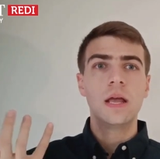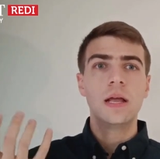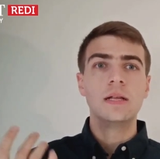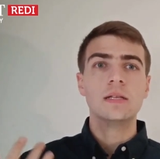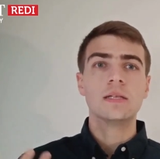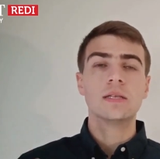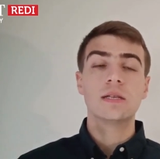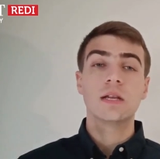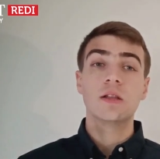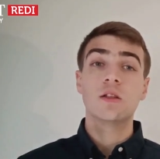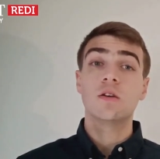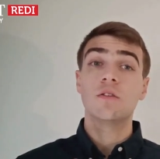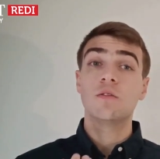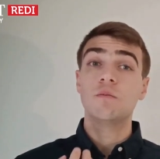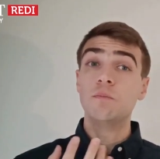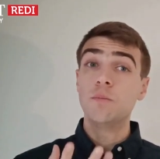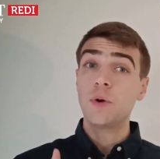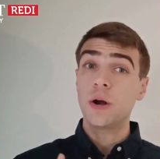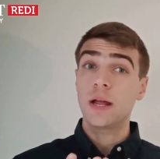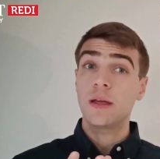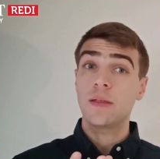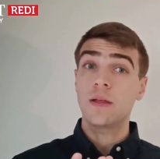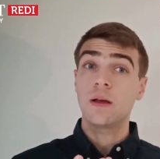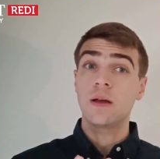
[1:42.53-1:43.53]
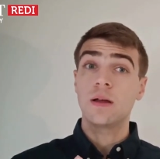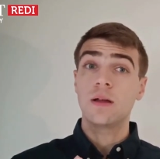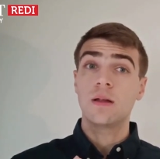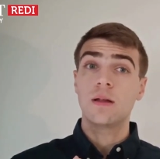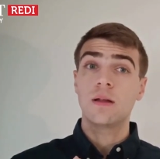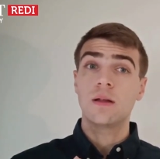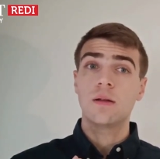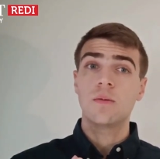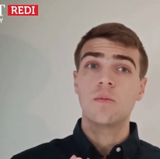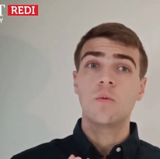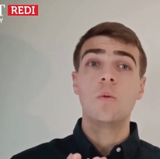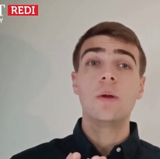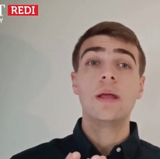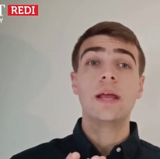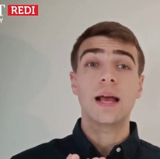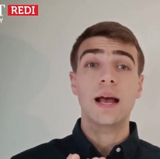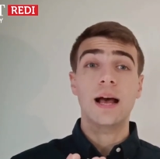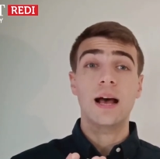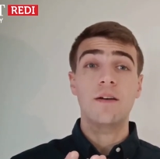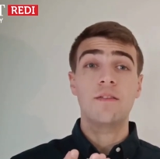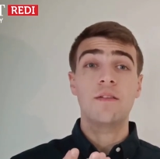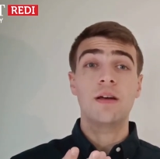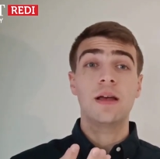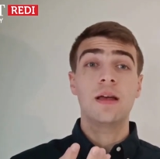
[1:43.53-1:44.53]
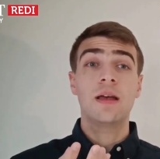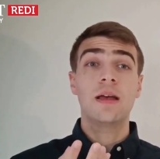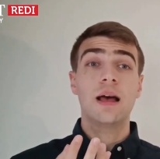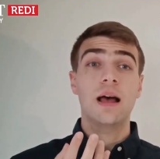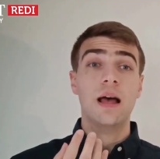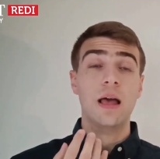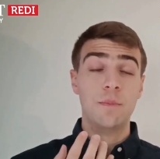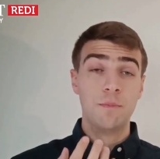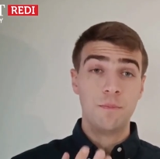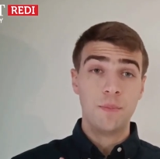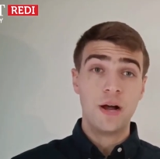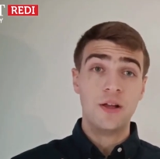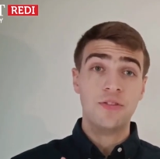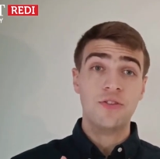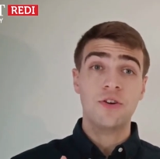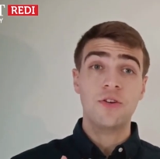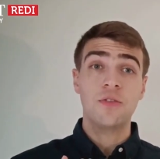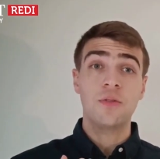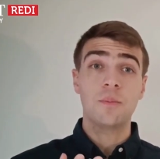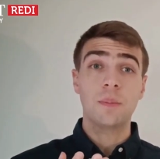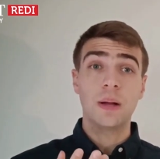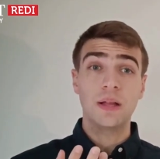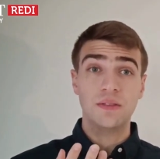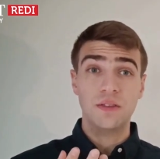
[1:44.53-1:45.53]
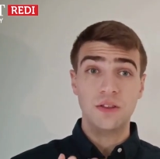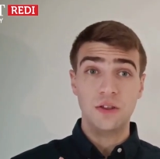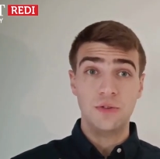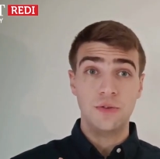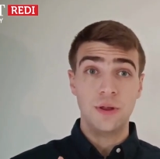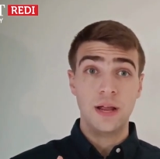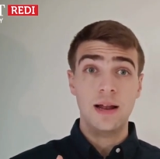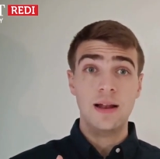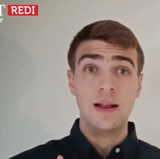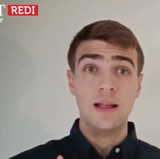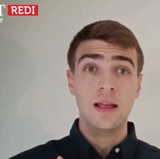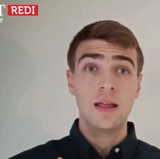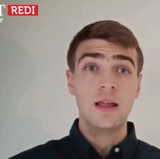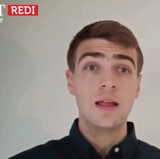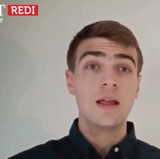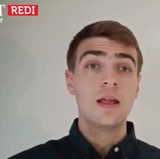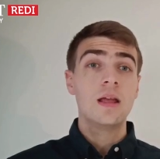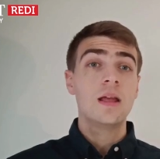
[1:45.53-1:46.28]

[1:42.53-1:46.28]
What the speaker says: Instead of bread, we have a patterned material,